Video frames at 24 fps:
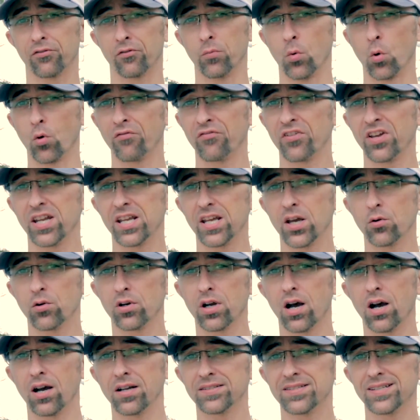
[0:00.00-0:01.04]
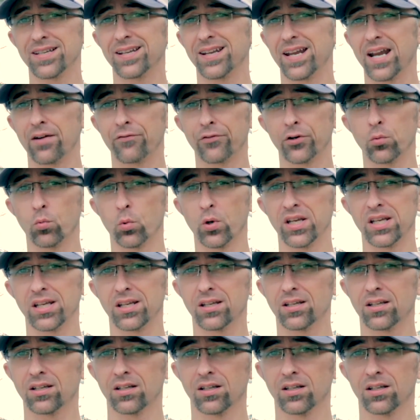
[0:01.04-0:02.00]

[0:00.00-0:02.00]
for more video content every week,